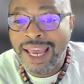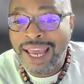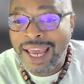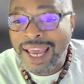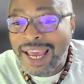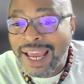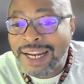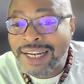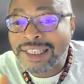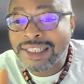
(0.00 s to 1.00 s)

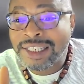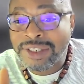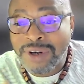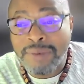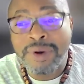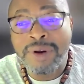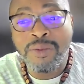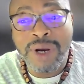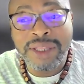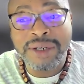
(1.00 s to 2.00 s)
and determine
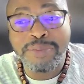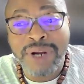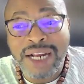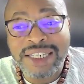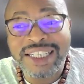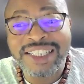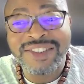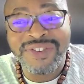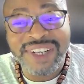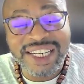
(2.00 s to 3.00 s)
whether the project
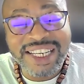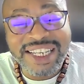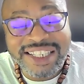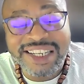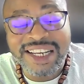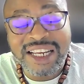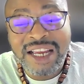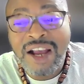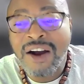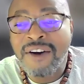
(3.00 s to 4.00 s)
is realistic,
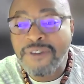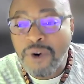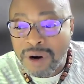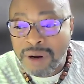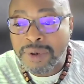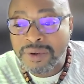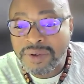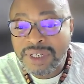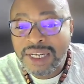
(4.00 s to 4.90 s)
affordable,